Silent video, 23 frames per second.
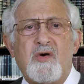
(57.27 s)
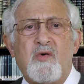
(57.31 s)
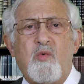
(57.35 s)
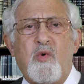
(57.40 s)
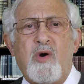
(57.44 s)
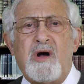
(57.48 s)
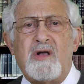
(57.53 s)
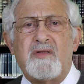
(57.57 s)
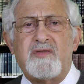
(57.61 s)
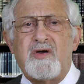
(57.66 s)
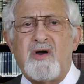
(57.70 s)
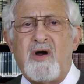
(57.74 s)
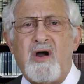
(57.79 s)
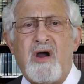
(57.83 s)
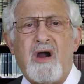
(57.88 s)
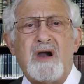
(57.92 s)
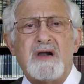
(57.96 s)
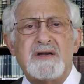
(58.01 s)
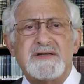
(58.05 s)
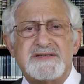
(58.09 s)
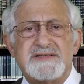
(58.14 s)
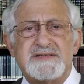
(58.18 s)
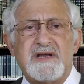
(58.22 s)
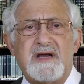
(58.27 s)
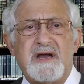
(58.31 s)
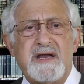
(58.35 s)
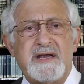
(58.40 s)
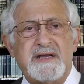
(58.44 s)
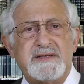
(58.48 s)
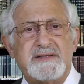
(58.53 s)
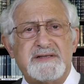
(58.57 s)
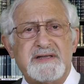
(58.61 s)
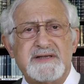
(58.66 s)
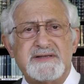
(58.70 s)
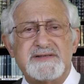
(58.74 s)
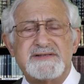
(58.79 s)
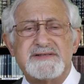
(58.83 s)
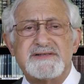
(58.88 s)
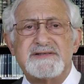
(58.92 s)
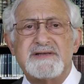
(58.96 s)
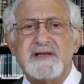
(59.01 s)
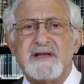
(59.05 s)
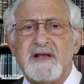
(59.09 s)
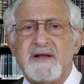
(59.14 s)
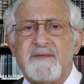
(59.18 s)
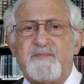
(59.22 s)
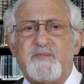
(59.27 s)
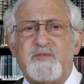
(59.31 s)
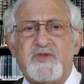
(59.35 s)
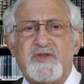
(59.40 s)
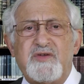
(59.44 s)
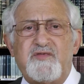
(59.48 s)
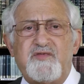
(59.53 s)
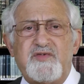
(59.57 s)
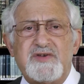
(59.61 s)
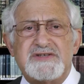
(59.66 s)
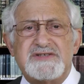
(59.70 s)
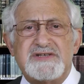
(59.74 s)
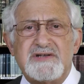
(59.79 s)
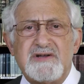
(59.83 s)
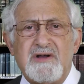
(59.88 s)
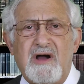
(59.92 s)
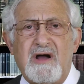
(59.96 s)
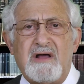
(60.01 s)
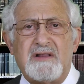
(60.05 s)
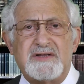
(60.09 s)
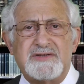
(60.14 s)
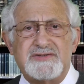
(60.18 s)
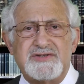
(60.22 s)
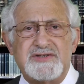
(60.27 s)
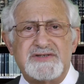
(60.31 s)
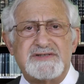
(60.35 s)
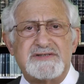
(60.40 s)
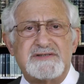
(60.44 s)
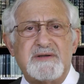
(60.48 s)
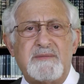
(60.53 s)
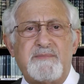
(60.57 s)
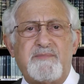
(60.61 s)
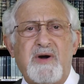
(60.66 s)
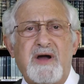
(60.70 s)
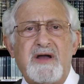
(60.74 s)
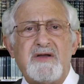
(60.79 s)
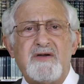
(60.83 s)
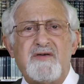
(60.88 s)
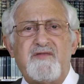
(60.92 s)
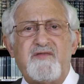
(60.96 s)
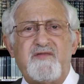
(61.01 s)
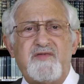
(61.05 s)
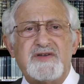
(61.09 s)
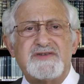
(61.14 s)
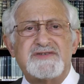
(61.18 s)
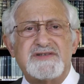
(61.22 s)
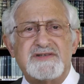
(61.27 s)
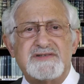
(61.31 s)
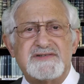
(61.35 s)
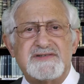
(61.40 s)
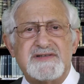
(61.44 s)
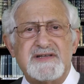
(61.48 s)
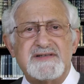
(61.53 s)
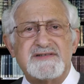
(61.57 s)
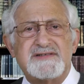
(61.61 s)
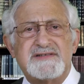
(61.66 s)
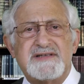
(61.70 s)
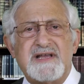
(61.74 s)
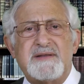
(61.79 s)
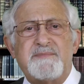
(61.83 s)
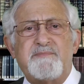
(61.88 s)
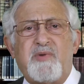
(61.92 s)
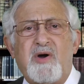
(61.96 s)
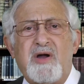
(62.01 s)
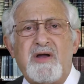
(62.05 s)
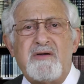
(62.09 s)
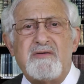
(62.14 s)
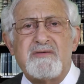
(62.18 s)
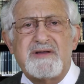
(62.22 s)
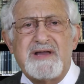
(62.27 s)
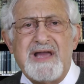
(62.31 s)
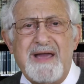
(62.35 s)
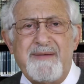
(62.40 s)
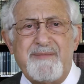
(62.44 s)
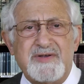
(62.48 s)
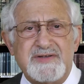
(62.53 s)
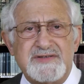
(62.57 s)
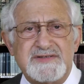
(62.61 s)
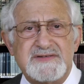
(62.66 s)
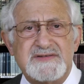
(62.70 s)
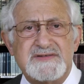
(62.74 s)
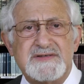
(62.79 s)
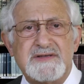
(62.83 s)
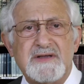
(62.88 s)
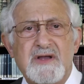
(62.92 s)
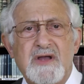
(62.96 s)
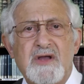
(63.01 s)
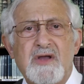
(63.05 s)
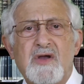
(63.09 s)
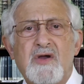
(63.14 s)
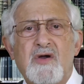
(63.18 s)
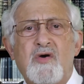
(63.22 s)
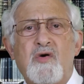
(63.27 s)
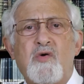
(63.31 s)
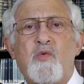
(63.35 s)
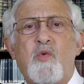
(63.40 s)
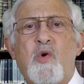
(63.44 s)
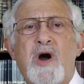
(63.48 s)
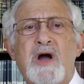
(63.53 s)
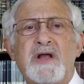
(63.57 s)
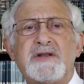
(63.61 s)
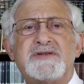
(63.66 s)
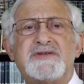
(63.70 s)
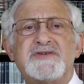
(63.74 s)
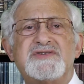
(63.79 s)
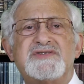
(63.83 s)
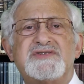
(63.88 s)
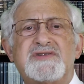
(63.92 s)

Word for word: while the hard scientists, the physiologists, the biophysicists, and biochemists who want to